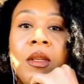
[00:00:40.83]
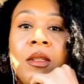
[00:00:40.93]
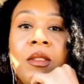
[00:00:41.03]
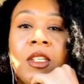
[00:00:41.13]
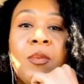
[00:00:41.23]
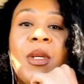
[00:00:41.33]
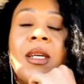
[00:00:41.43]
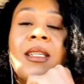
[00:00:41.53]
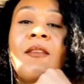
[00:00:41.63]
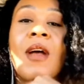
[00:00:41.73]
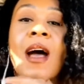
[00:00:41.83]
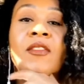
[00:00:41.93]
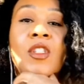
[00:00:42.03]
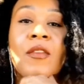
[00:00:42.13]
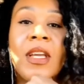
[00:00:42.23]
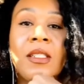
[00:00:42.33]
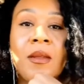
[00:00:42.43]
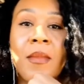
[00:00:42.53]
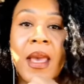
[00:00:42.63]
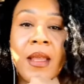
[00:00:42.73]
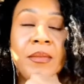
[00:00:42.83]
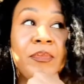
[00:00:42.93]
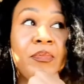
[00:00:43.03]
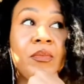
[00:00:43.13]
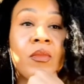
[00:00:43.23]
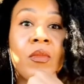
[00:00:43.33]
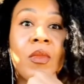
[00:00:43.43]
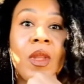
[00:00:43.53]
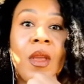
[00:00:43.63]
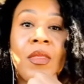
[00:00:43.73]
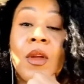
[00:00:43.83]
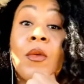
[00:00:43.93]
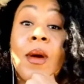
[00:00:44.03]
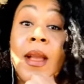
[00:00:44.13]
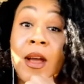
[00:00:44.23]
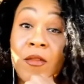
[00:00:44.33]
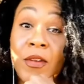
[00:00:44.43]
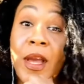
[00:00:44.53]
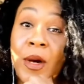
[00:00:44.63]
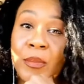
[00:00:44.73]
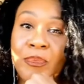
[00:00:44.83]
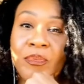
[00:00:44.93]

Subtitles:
Just because I've surveyed some men, they're crying out for help.